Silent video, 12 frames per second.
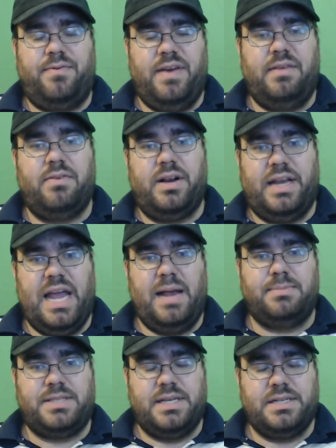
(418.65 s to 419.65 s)
favorite
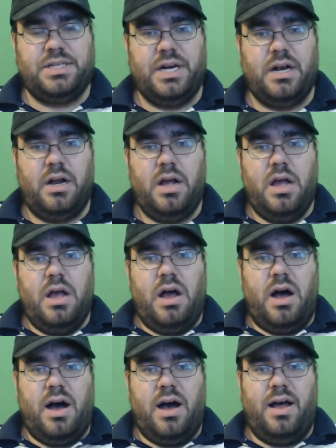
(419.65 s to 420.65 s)
games this year.
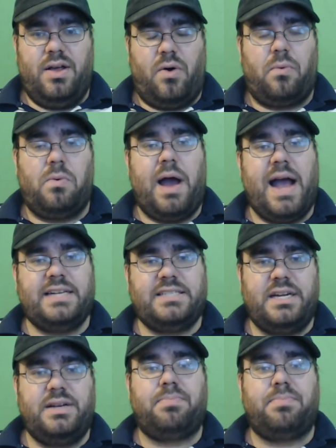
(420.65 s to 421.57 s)
Horizon